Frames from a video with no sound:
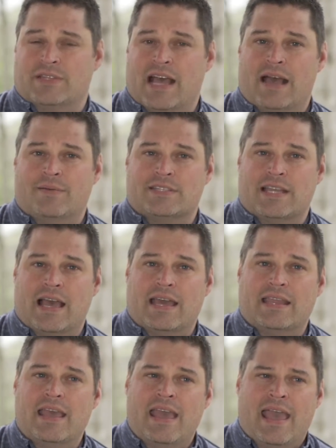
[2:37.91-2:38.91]
of
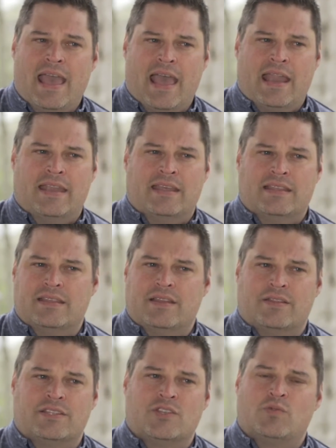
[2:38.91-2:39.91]
homicide, and you
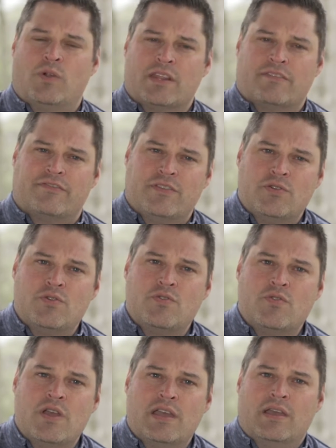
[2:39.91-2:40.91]
know, this is one of the
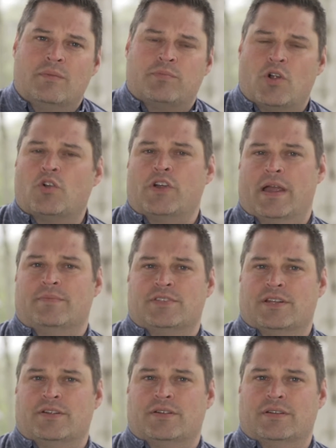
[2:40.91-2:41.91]
few programs
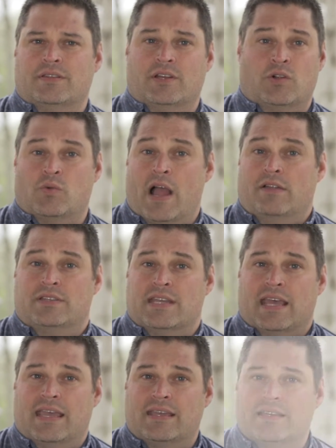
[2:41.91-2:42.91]
that are around
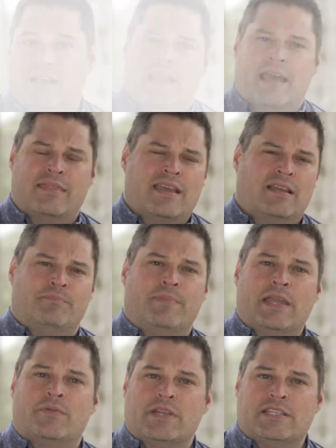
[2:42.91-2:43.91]
today. And I think a
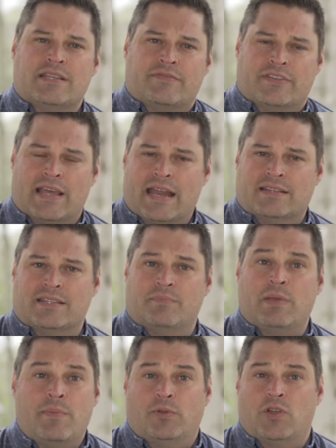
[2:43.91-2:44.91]
big reason for that is
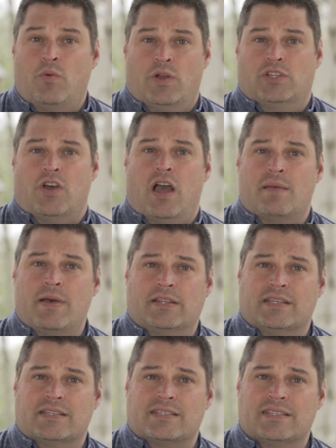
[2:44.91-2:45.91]
that people don't want to talk
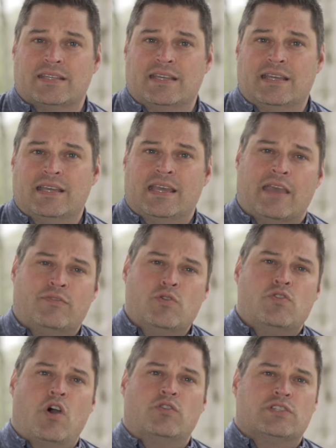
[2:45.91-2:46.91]
about this. If
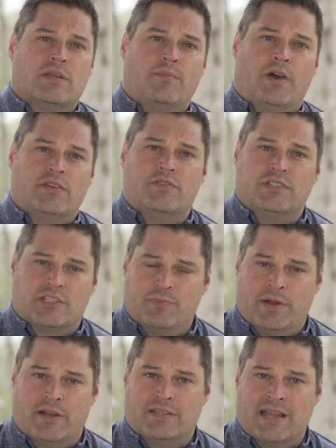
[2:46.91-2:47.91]
you know someone who's
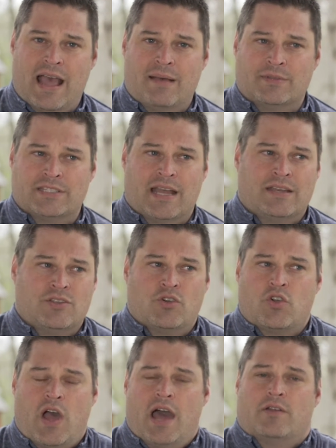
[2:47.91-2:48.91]
experienced a homicide, you
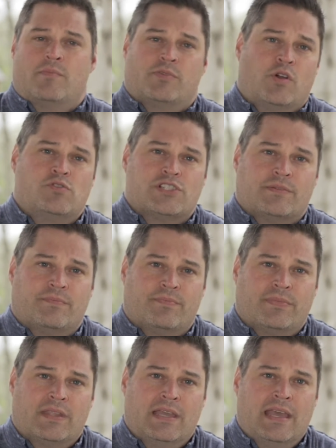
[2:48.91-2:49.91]
don't know how to approach them.
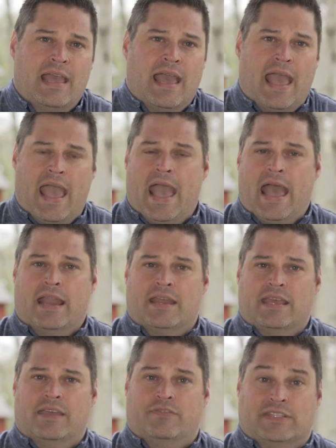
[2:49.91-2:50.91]
And
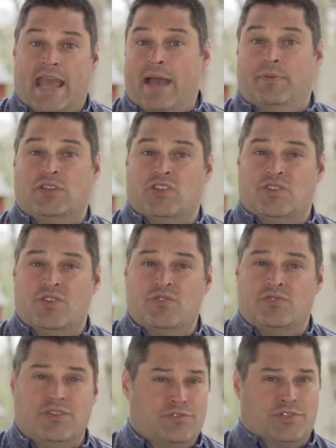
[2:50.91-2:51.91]
if it's happened to
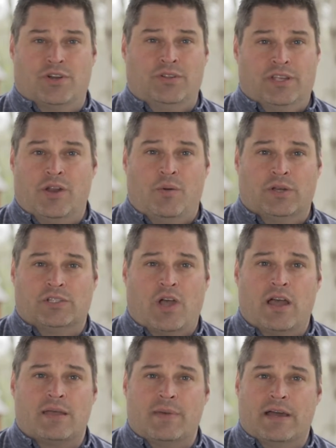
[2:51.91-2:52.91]
you, you certainly don't want to
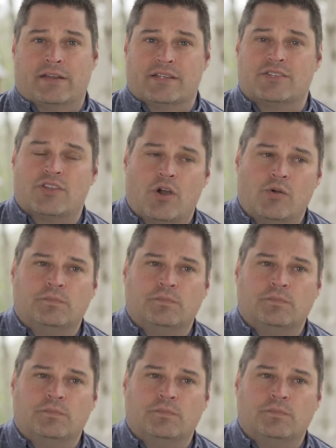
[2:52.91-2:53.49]
talk about it. So